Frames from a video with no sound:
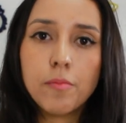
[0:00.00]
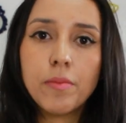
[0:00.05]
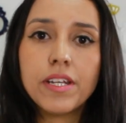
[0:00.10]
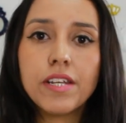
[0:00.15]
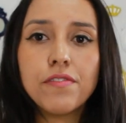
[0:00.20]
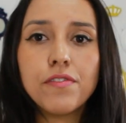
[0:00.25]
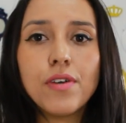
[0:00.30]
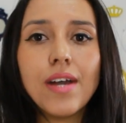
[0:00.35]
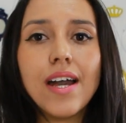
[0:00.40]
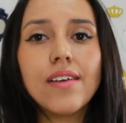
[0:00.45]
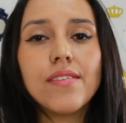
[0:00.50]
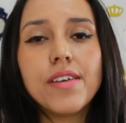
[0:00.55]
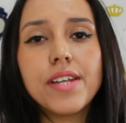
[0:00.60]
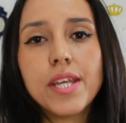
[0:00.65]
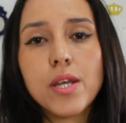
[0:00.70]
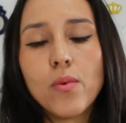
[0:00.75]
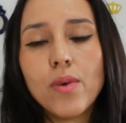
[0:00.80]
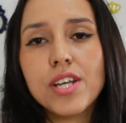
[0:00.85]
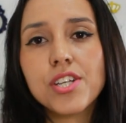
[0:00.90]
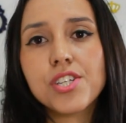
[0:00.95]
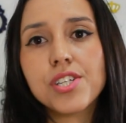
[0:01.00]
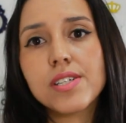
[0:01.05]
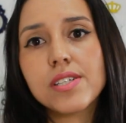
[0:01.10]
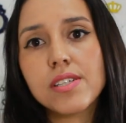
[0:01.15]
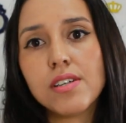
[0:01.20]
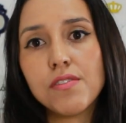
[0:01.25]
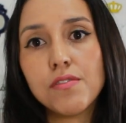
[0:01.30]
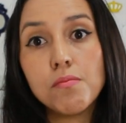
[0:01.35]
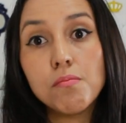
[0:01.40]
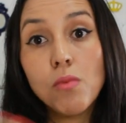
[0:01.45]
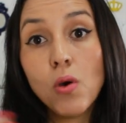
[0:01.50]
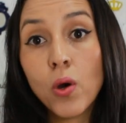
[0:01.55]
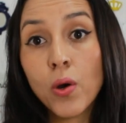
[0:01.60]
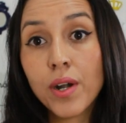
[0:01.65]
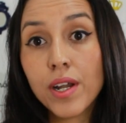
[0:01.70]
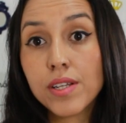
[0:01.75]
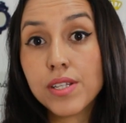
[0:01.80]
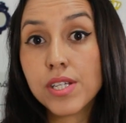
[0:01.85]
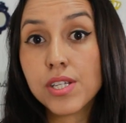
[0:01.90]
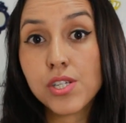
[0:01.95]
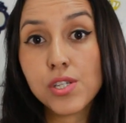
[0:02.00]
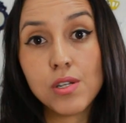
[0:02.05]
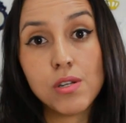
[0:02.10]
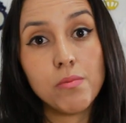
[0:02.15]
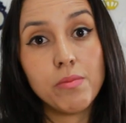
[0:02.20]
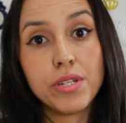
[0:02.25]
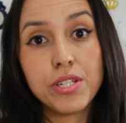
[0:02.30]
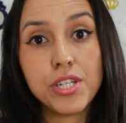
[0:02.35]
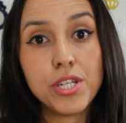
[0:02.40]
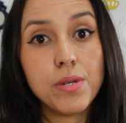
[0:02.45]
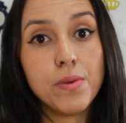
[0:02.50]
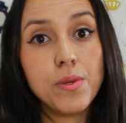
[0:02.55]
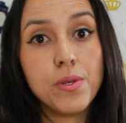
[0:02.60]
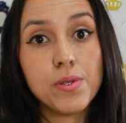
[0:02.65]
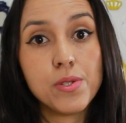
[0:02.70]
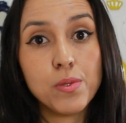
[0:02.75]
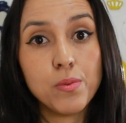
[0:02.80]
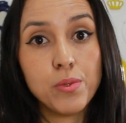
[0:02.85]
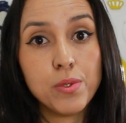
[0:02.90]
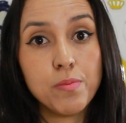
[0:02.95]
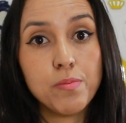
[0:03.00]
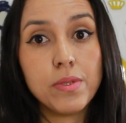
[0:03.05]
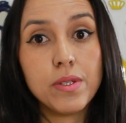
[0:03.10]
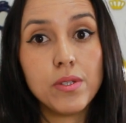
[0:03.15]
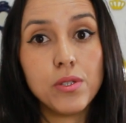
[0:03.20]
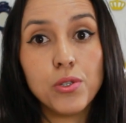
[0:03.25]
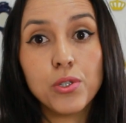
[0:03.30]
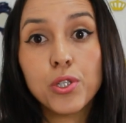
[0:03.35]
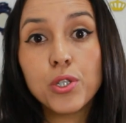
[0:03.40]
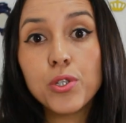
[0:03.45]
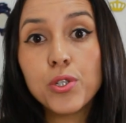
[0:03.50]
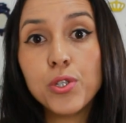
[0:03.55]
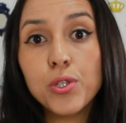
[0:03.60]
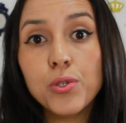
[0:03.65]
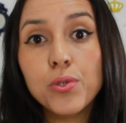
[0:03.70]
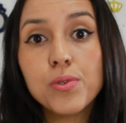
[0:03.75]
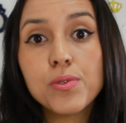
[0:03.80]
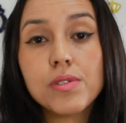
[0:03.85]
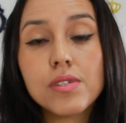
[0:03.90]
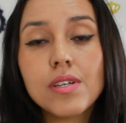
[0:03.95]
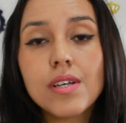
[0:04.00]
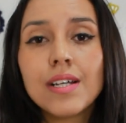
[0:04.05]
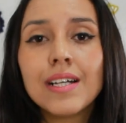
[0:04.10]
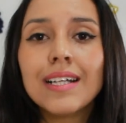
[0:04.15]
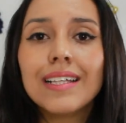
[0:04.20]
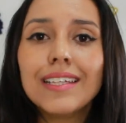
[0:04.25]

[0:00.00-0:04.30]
but if you have any questions of more additional materials you, would, you could use,